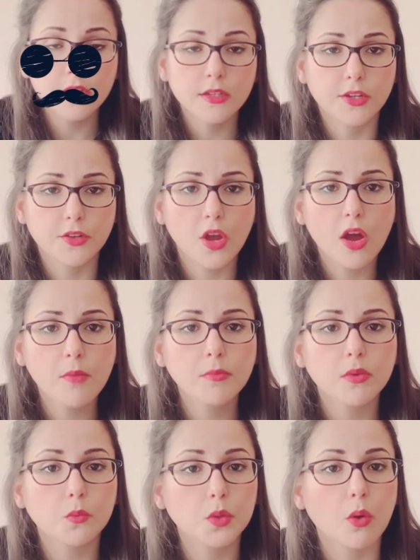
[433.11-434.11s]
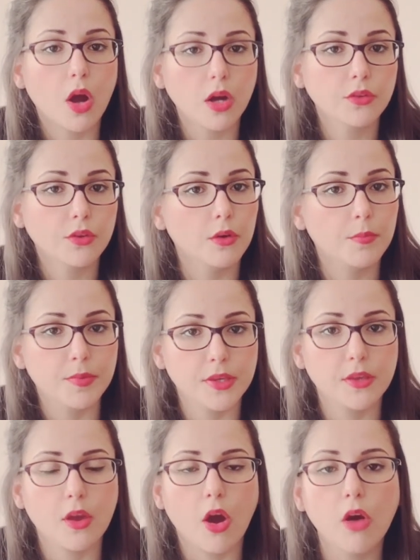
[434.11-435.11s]
The DOM will also
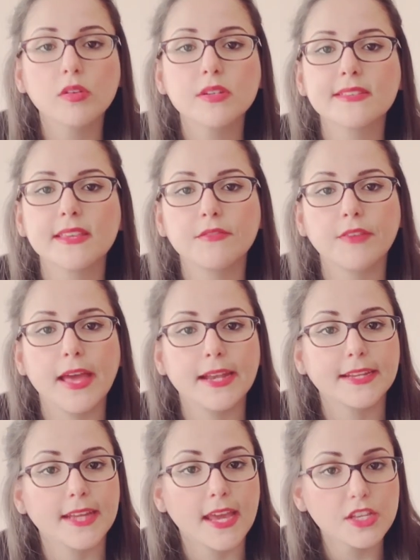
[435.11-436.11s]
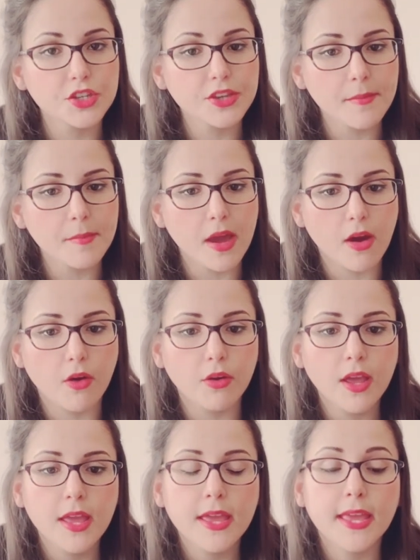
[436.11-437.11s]
be always a valid HTML